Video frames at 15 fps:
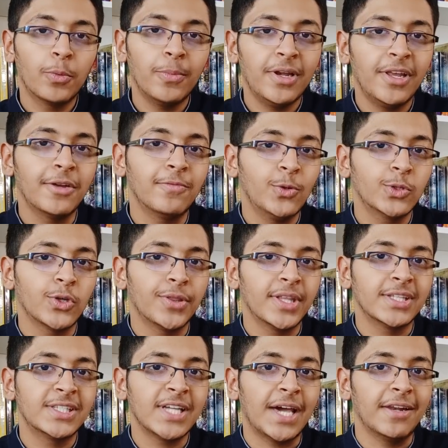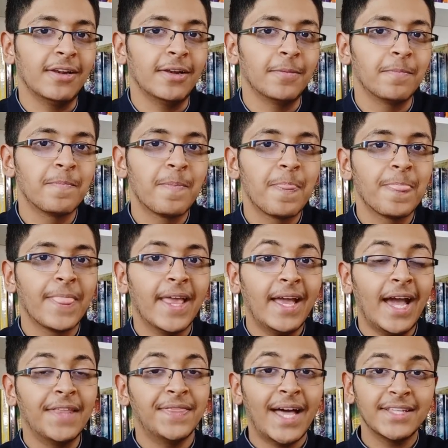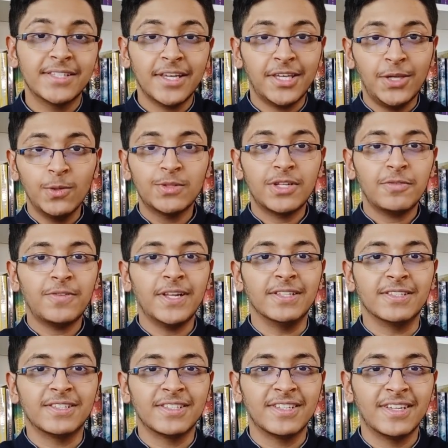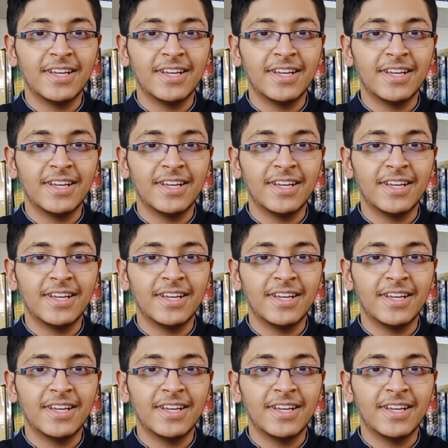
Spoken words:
million views on this channel. And that's a huge difference.